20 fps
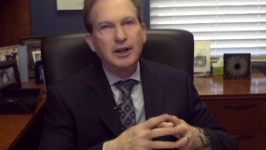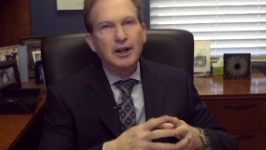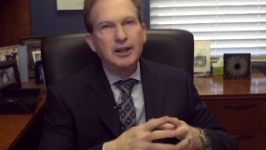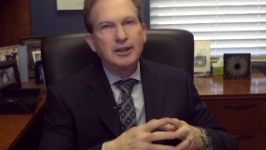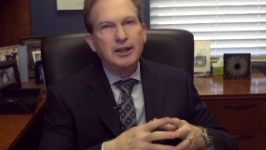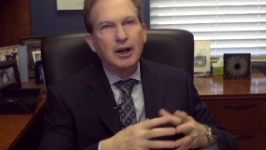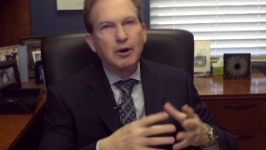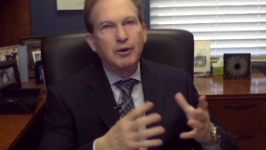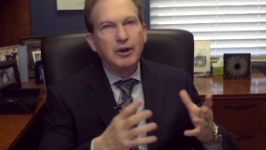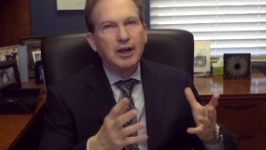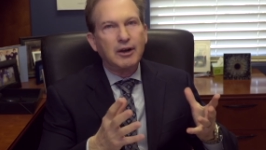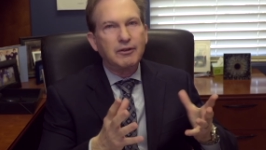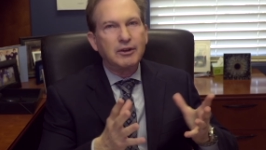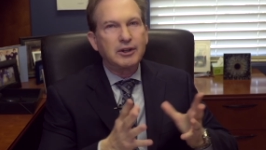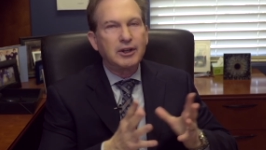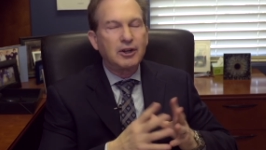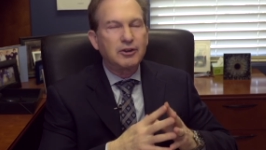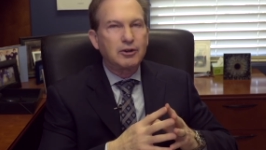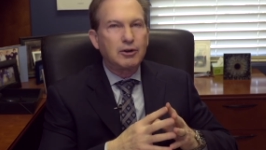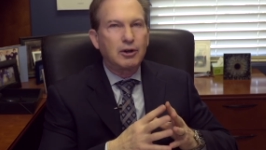Now we have a
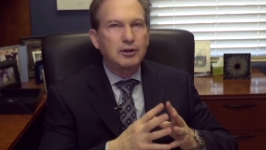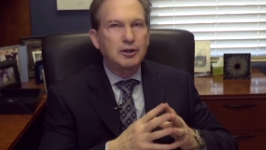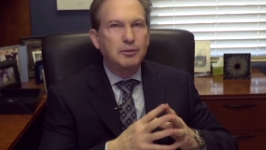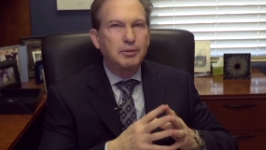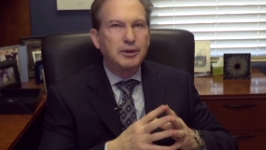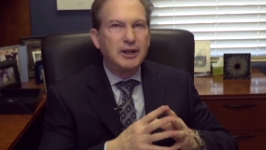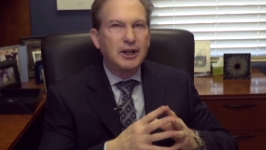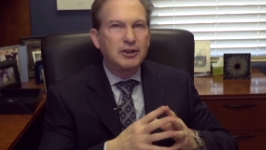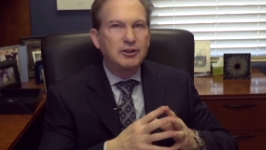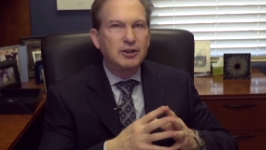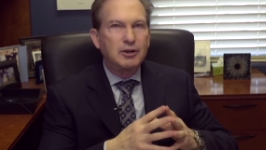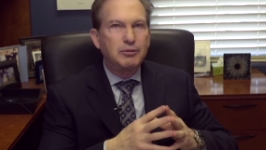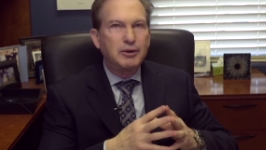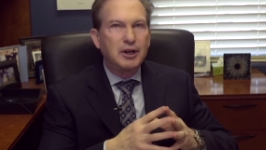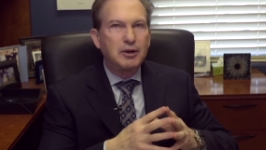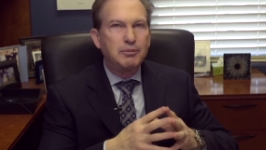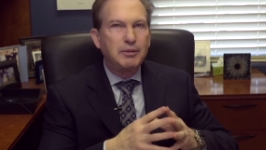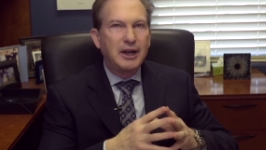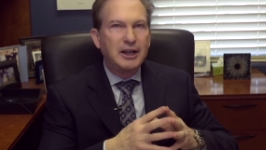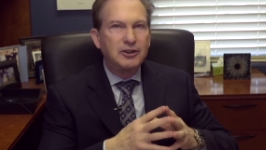test called the
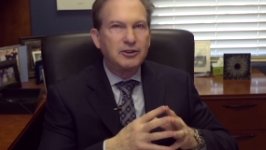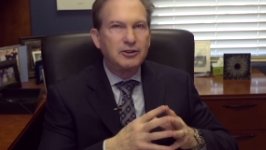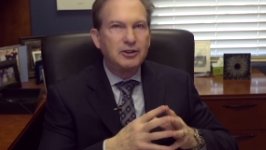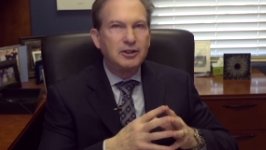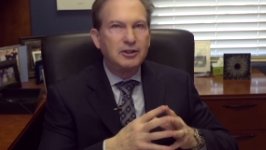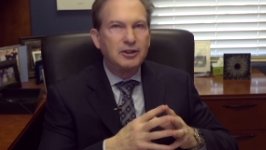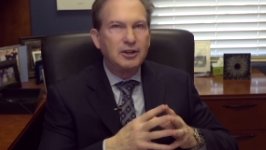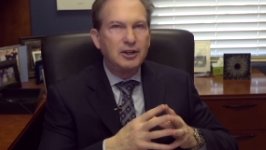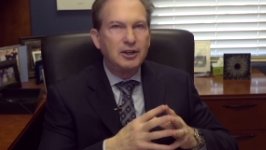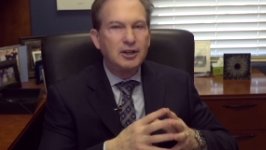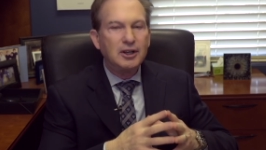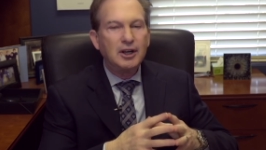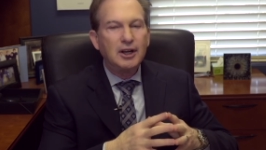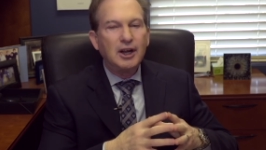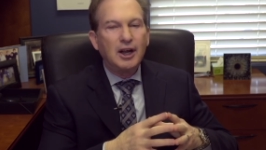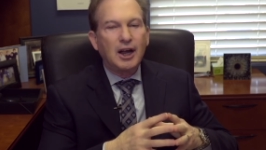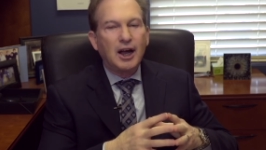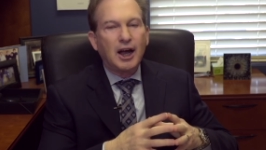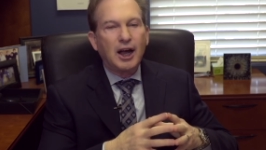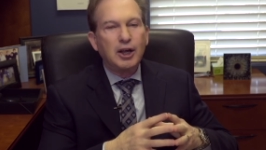PSMA PET-CT.
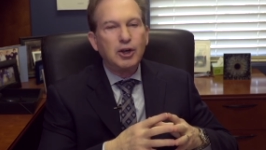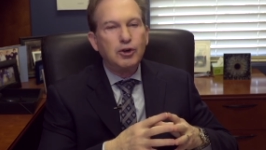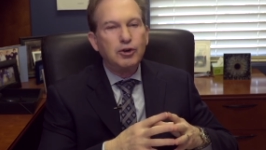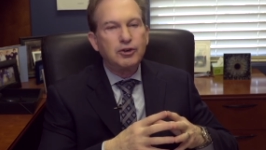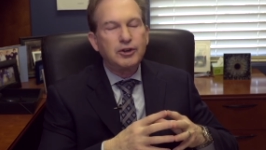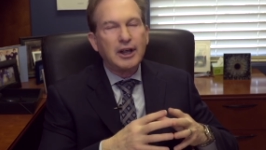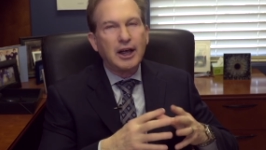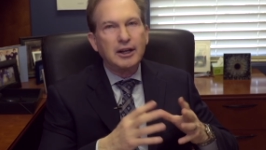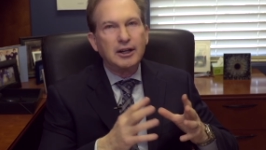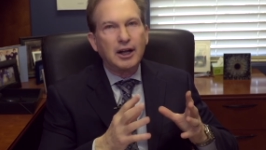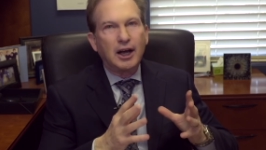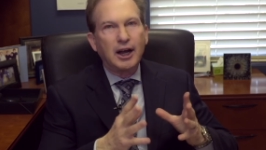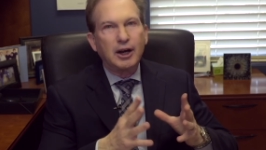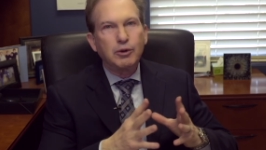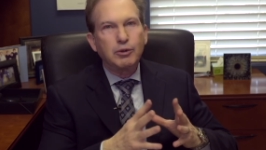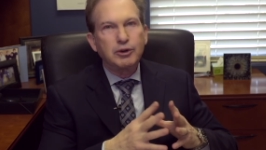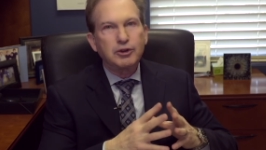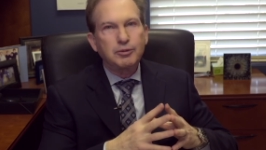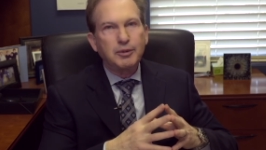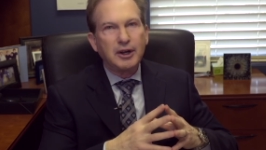I use that in
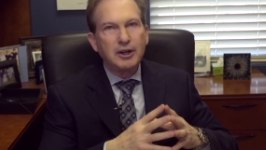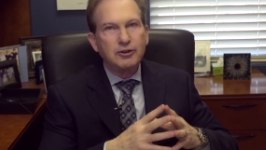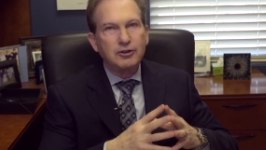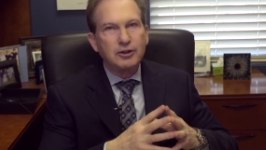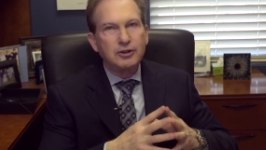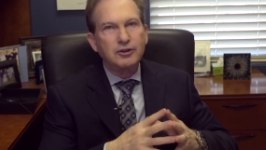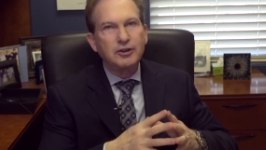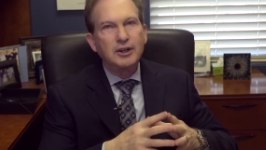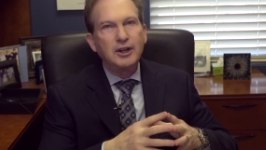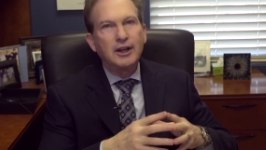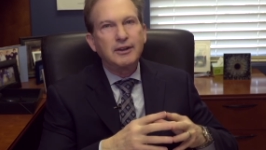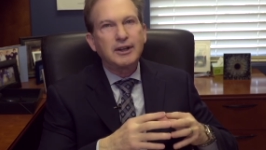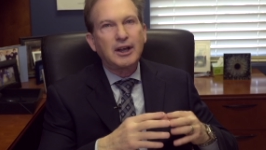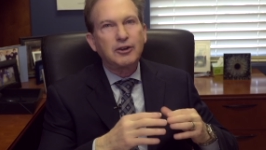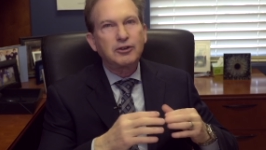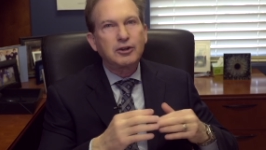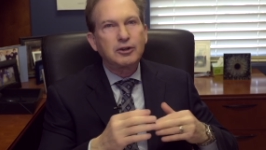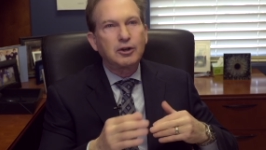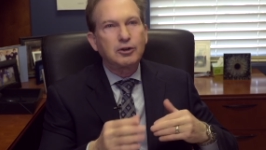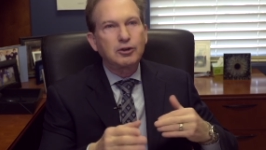high-risk patients.
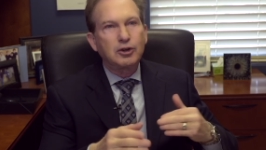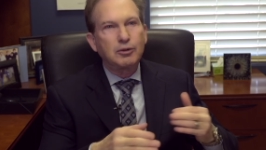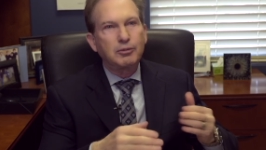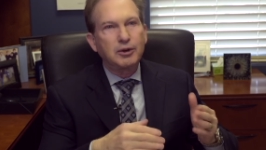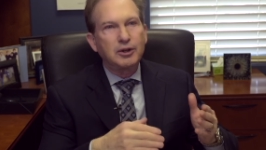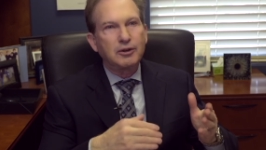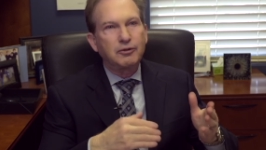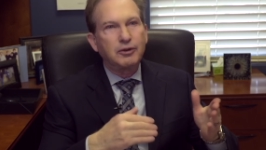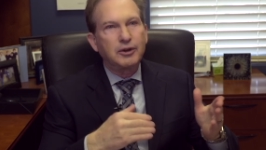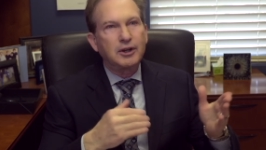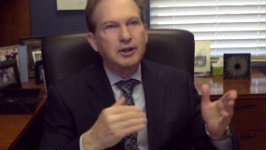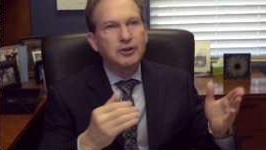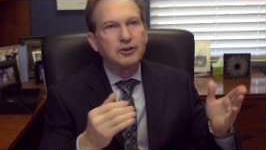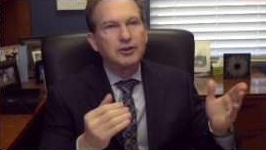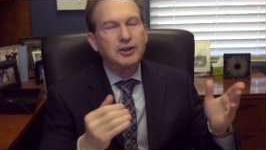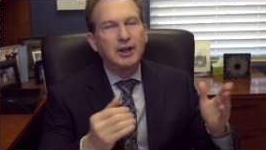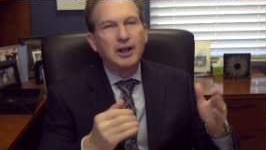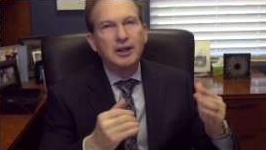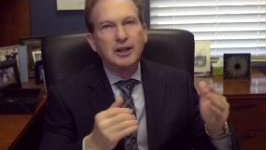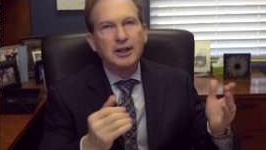That's to determine if we can
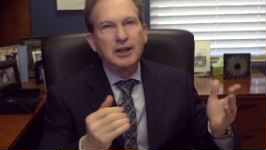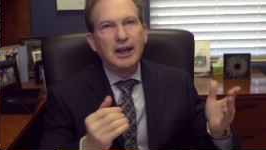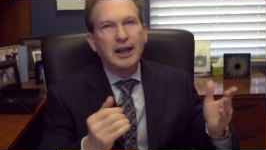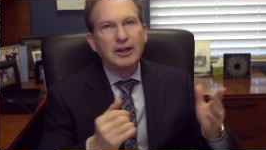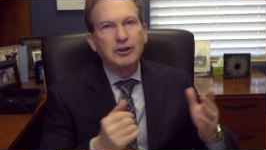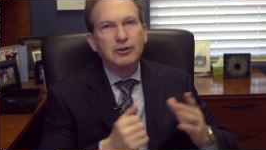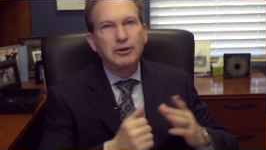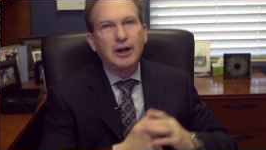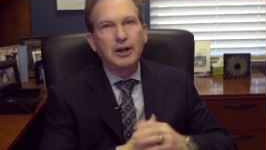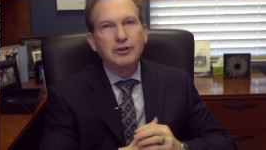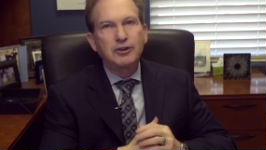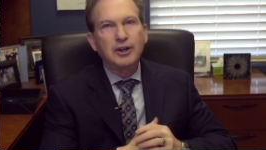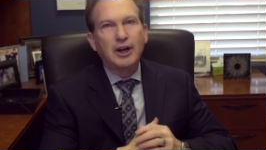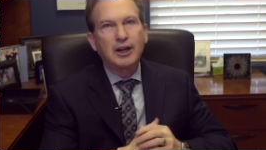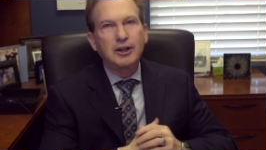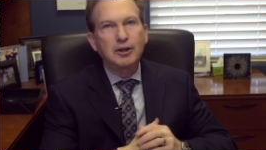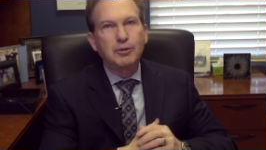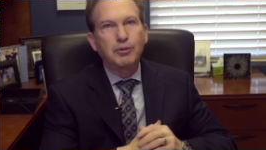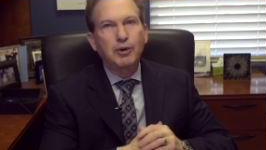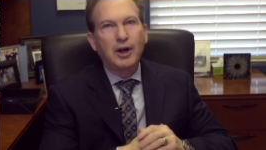see any cancer
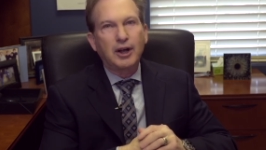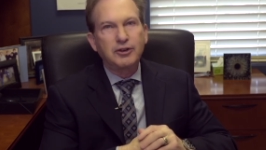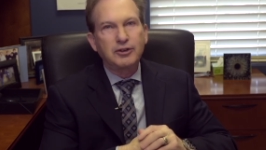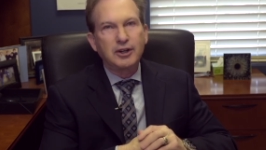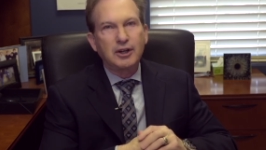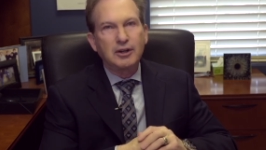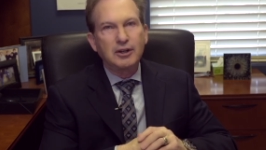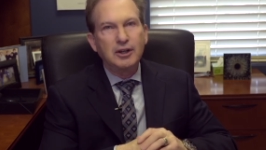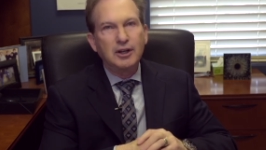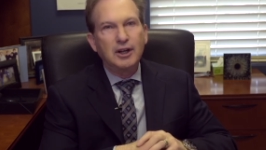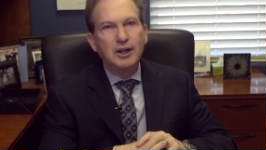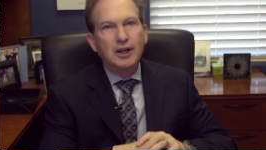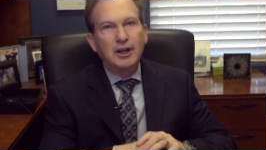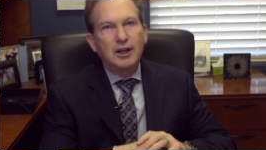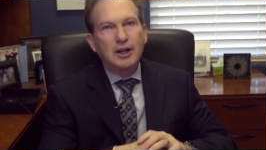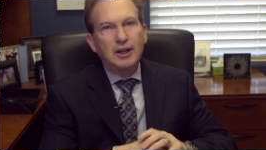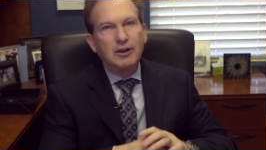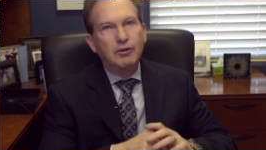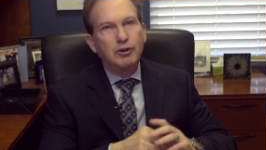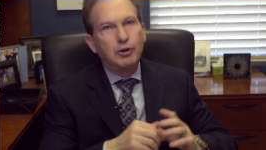outside the prostate.
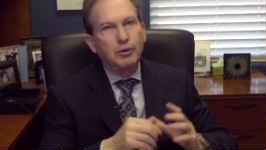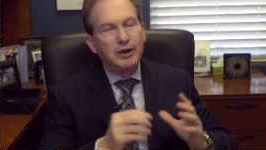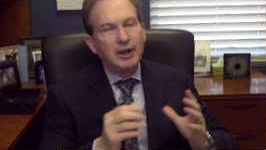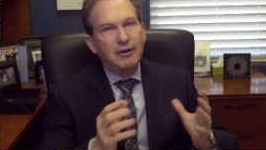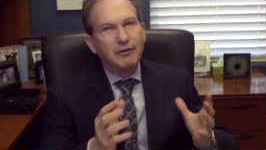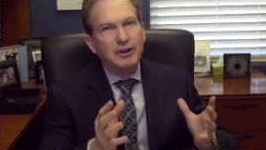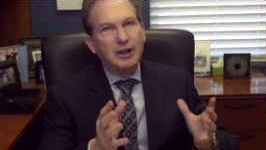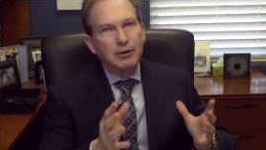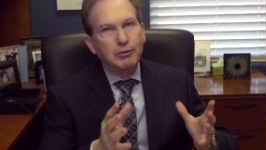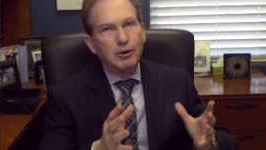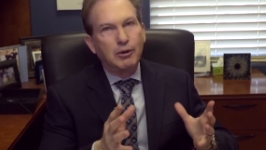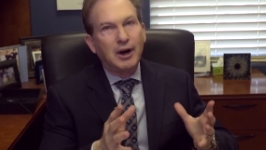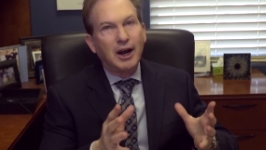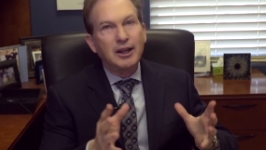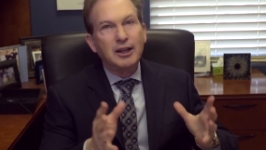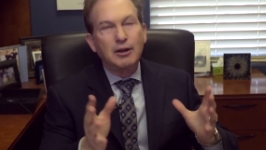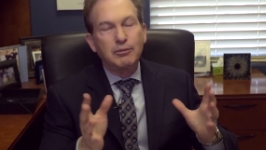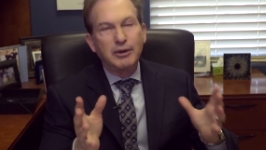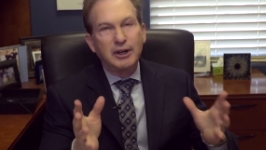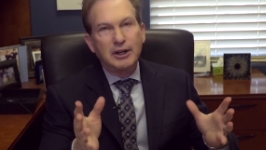Even though we have an
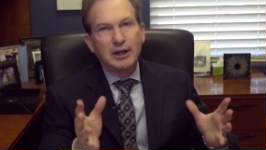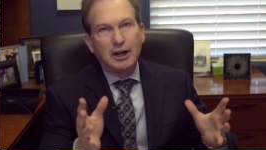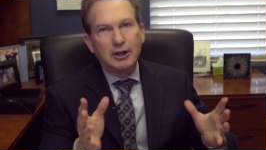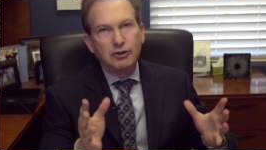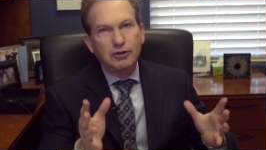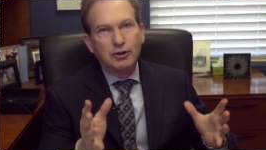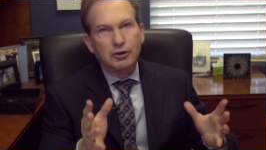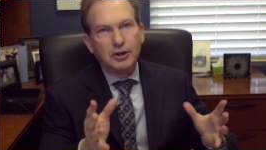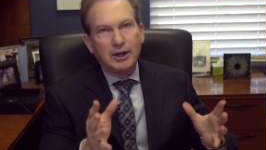MRI that may not show